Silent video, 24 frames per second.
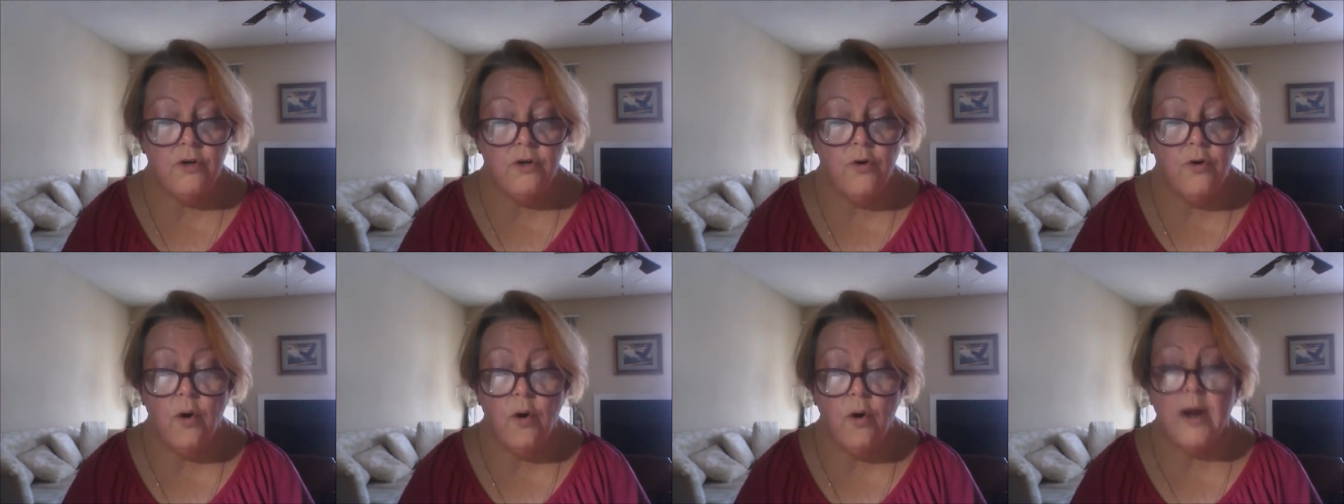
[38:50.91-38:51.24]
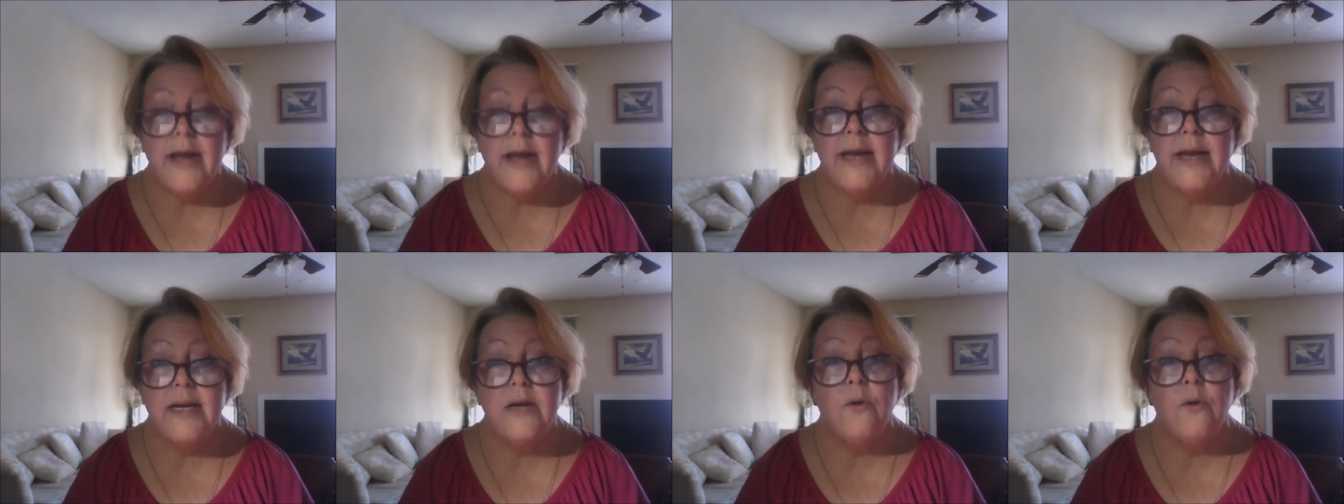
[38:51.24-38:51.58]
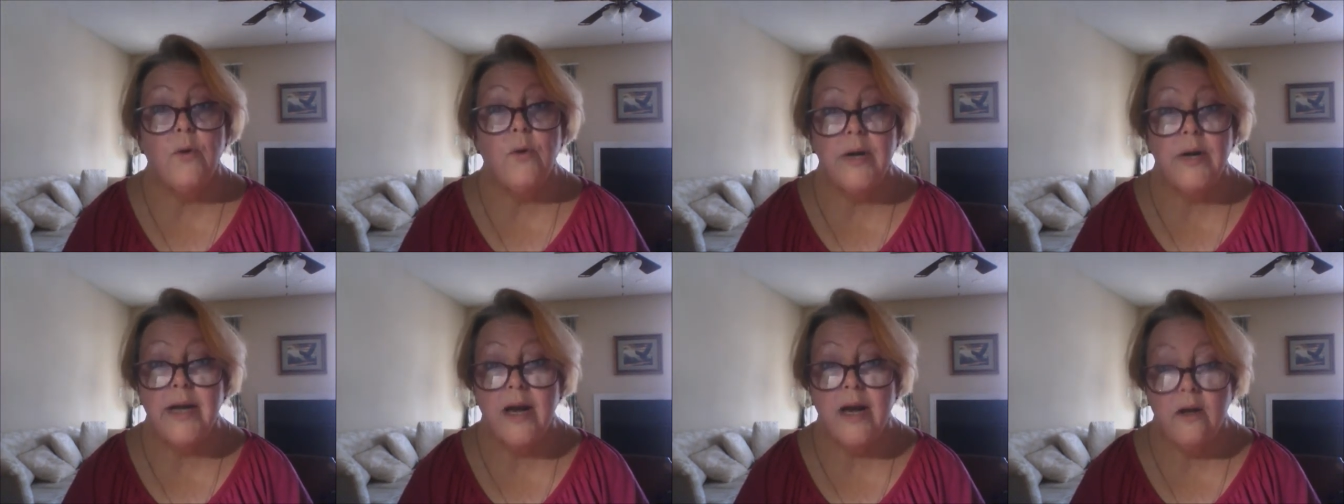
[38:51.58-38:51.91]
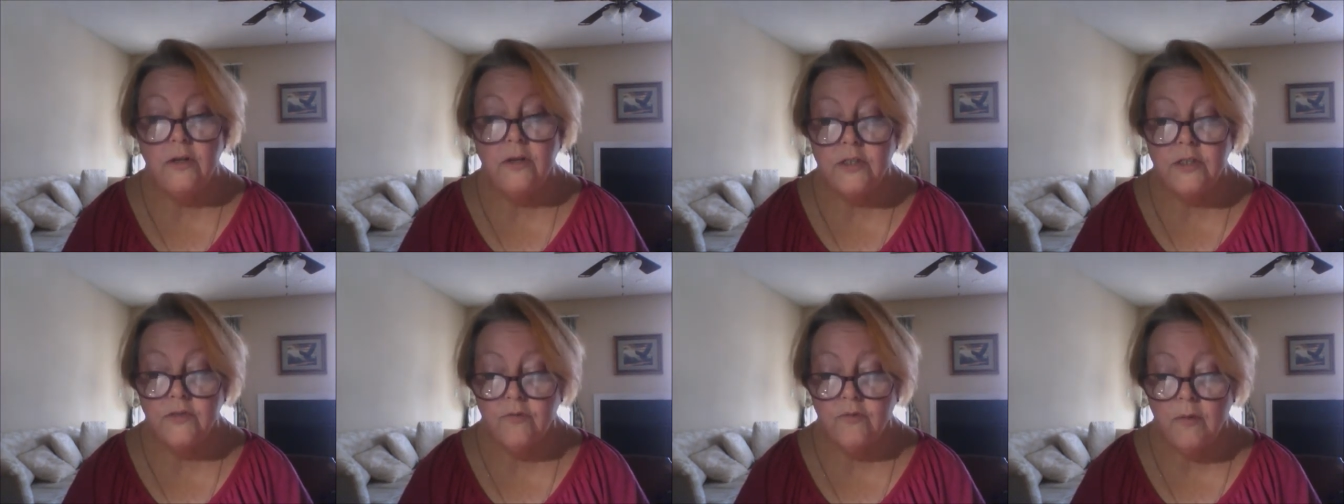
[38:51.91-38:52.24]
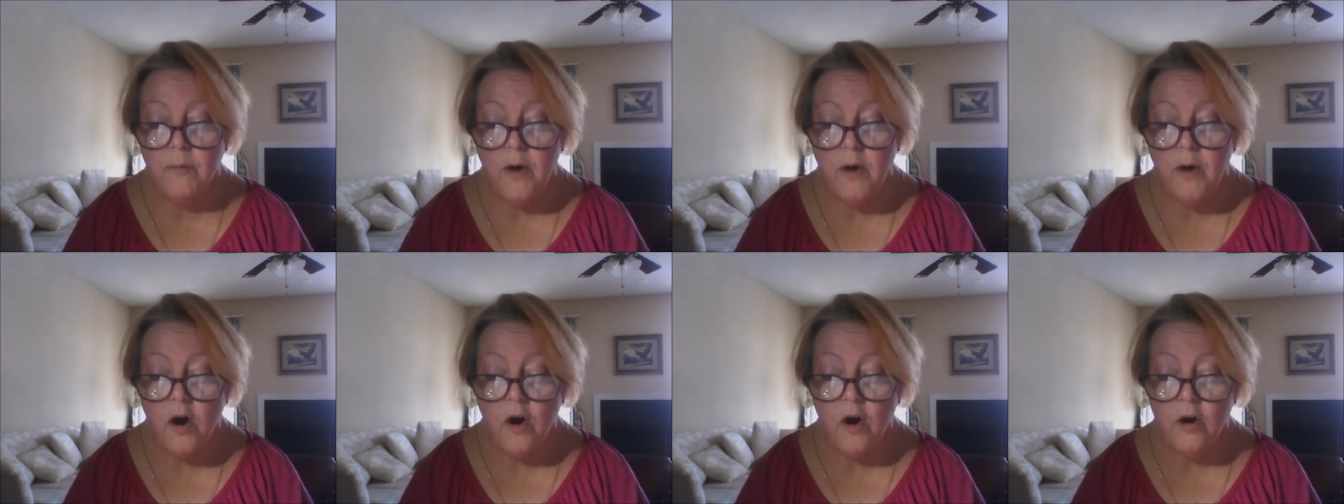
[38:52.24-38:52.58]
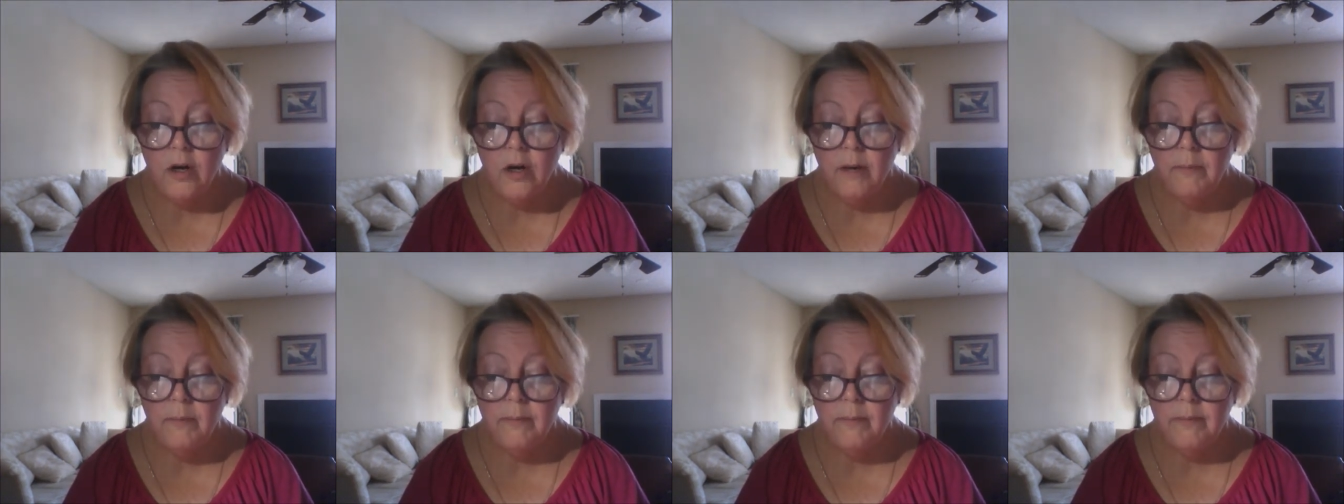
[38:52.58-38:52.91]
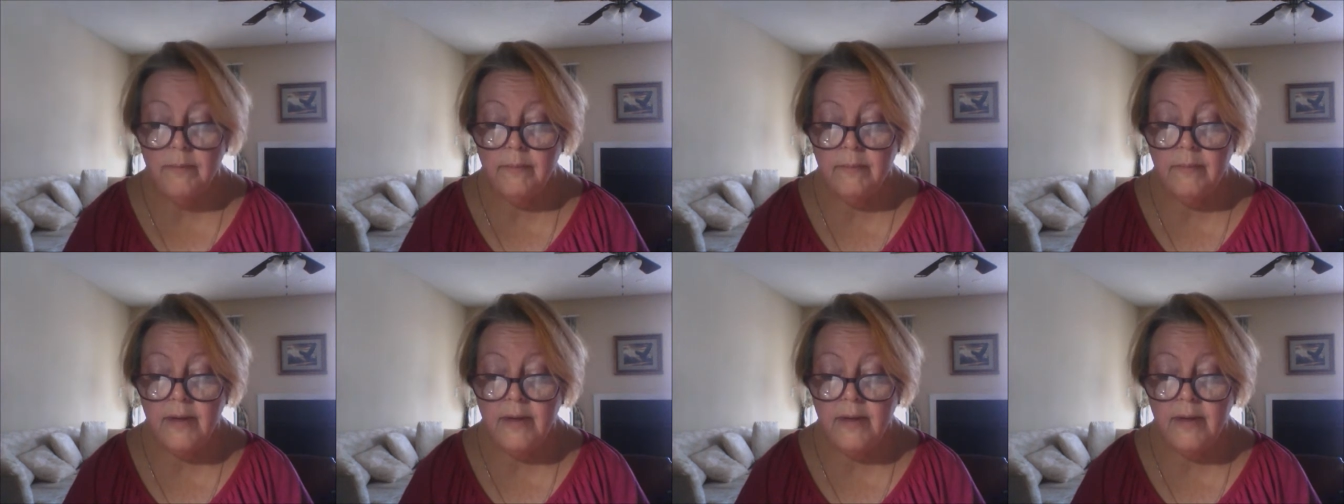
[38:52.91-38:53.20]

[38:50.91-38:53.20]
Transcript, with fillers: nor anyone else from Haarlem.